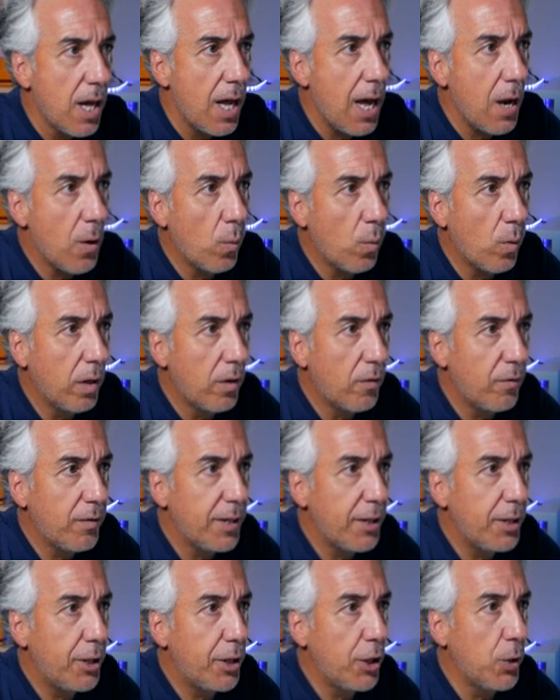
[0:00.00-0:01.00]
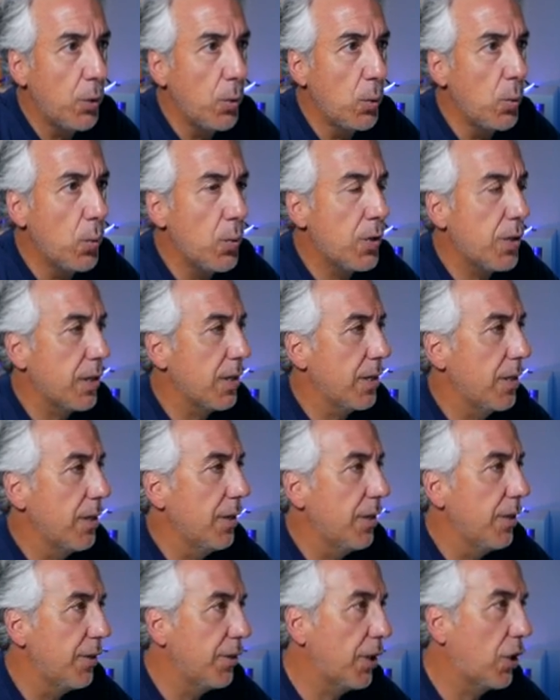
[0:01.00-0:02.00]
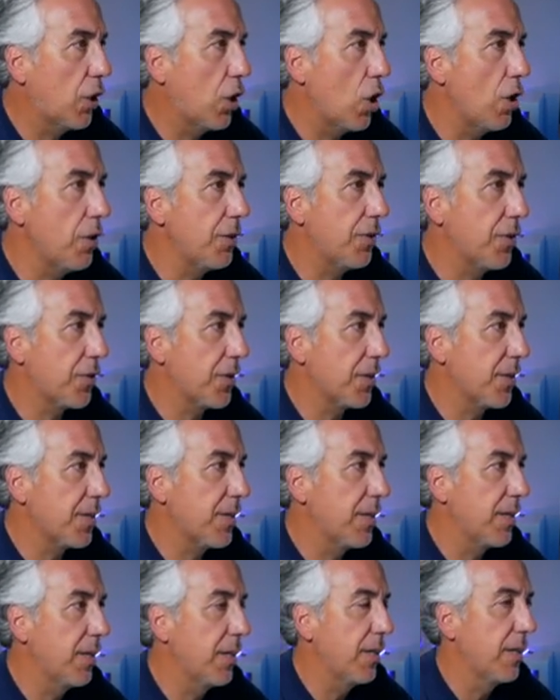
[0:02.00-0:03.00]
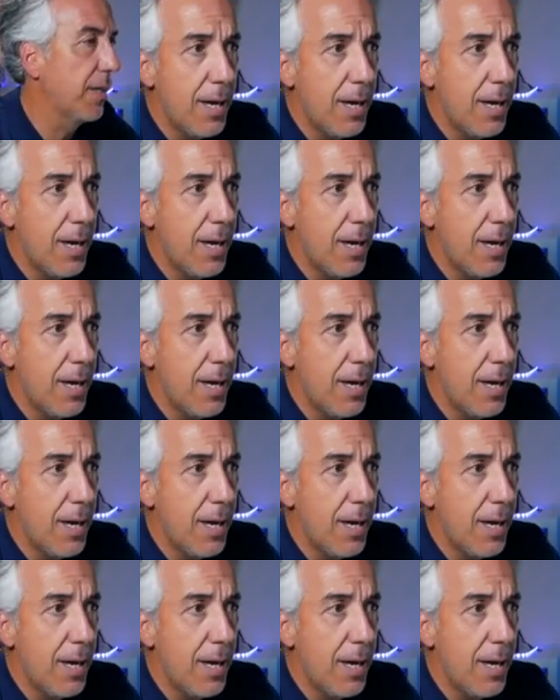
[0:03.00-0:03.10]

I will reduce the contrast.